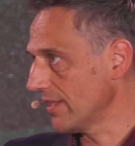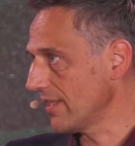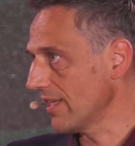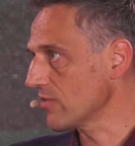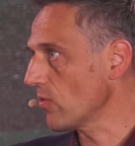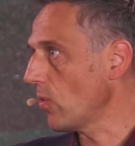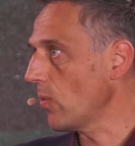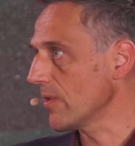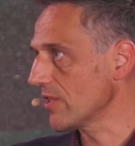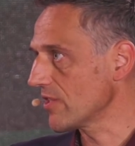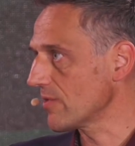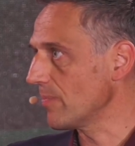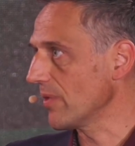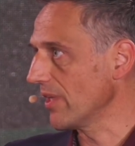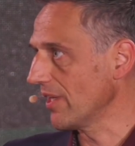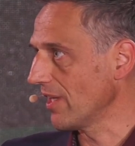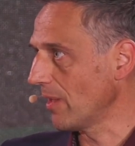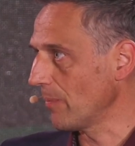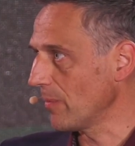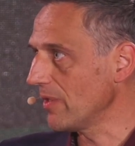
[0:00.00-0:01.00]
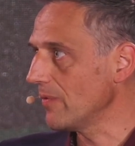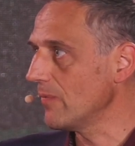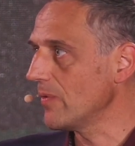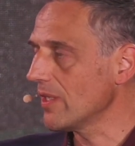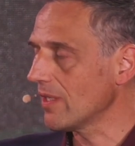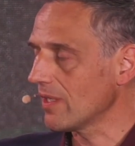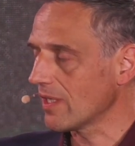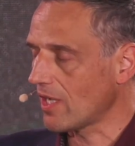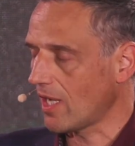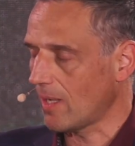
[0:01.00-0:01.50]
It has always been. I mean,
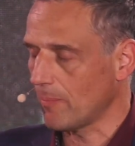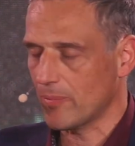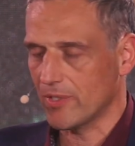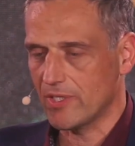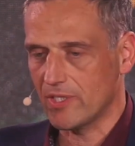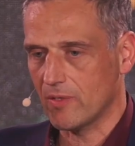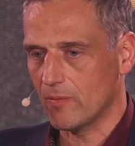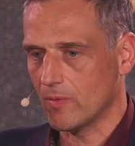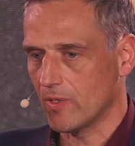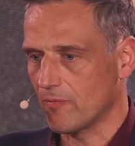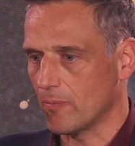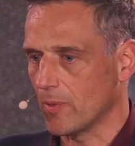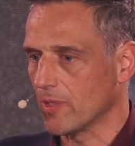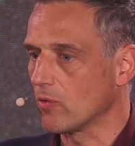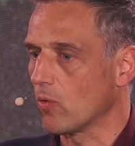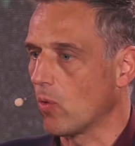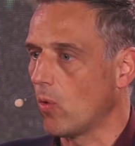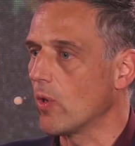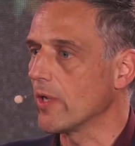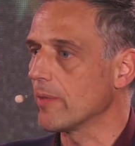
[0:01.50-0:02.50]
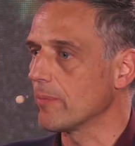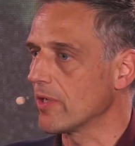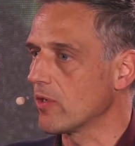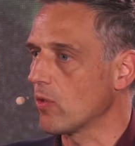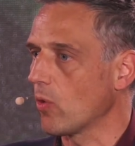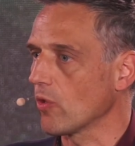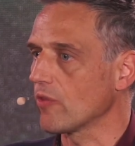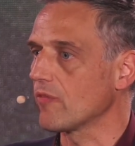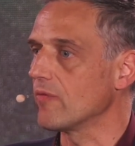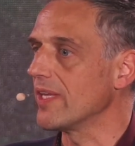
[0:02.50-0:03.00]
we are a company, we've been growing
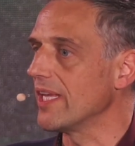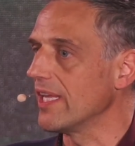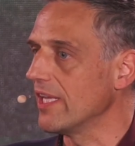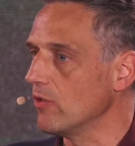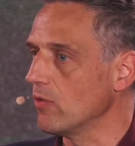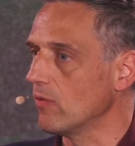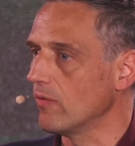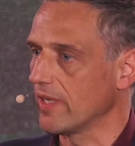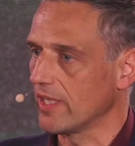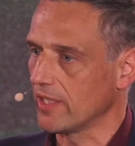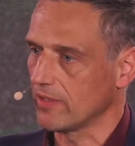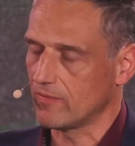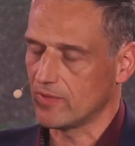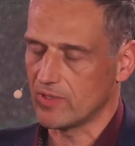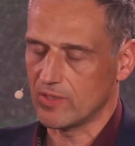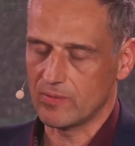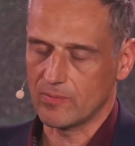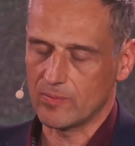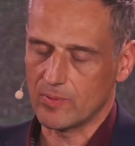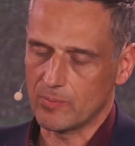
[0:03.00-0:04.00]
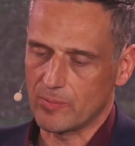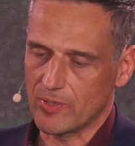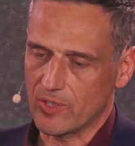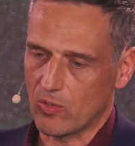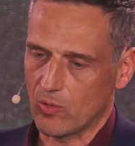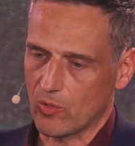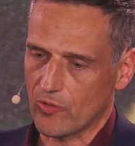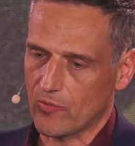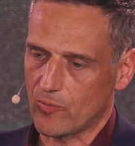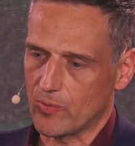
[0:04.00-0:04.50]
because we innovate,
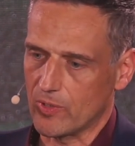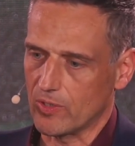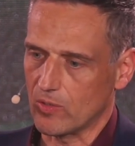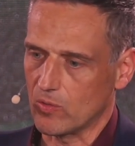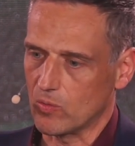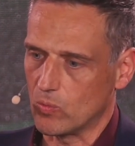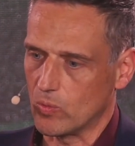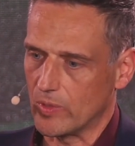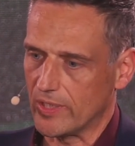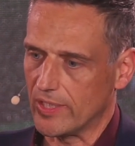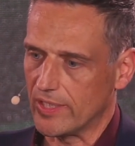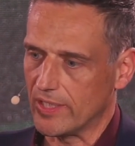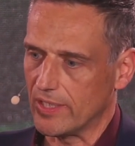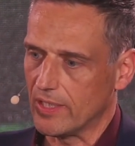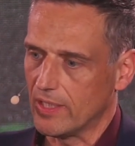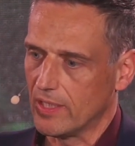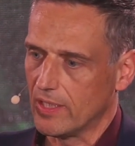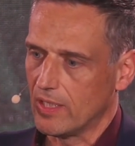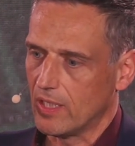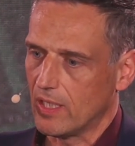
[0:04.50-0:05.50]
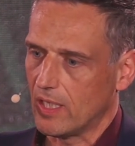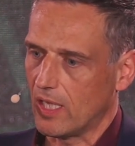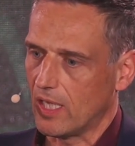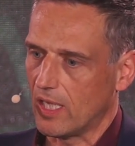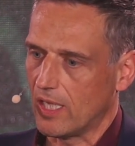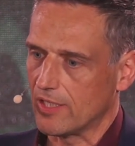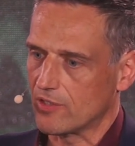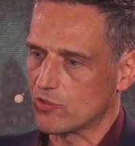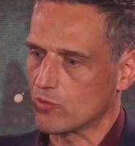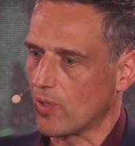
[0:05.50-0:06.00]
because we really
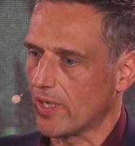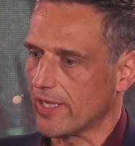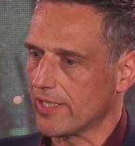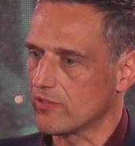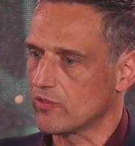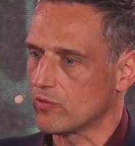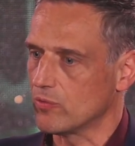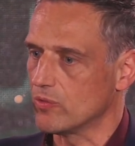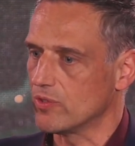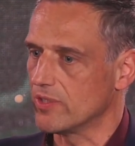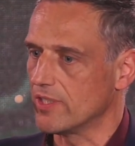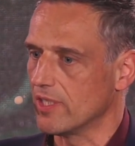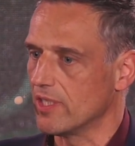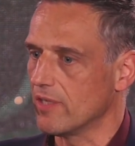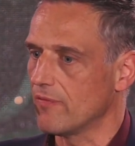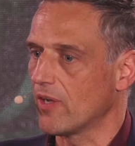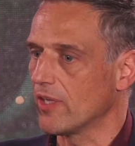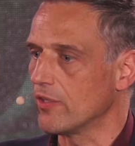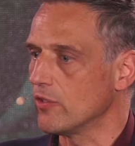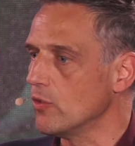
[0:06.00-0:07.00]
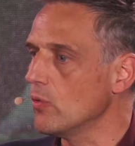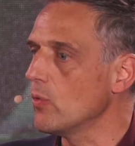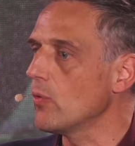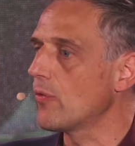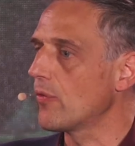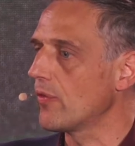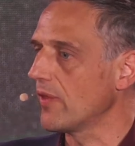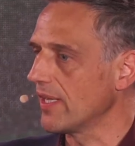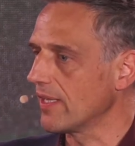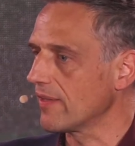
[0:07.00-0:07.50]
try to deliver new
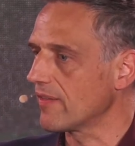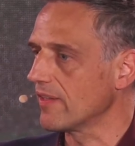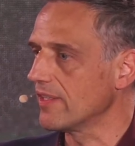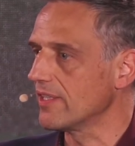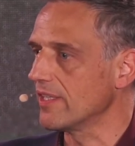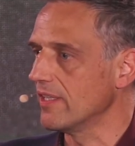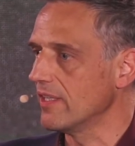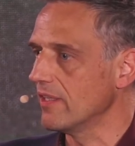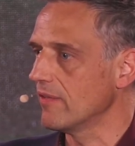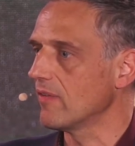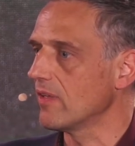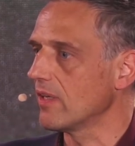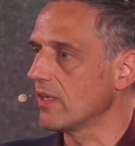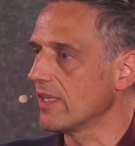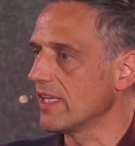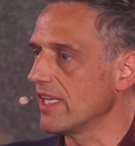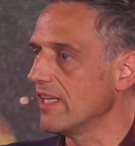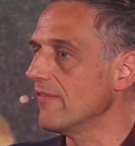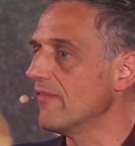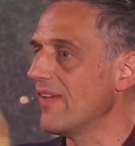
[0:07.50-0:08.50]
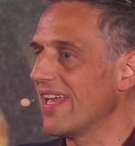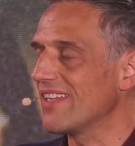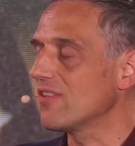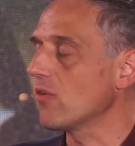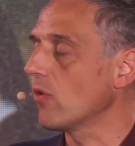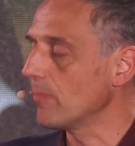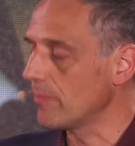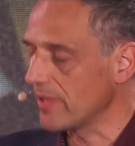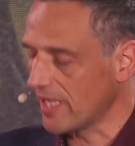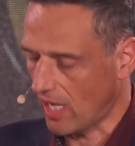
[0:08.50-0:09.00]
things and
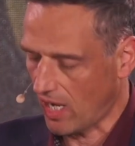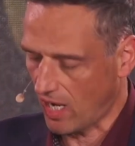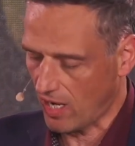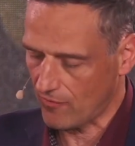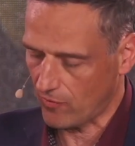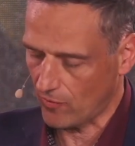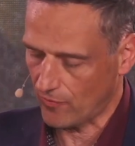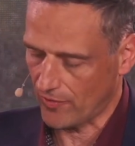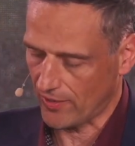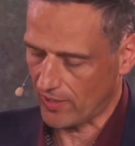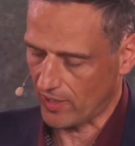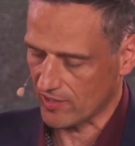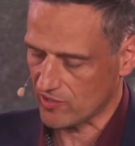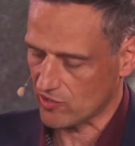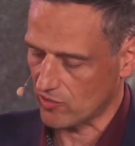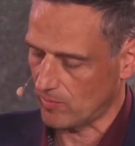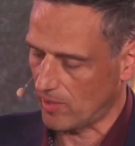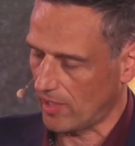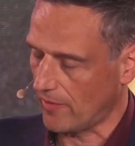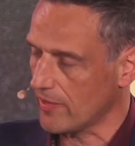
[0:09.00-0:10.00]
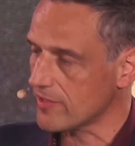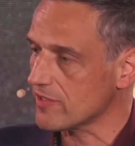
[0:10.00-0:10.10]
invent on behalf of the customer.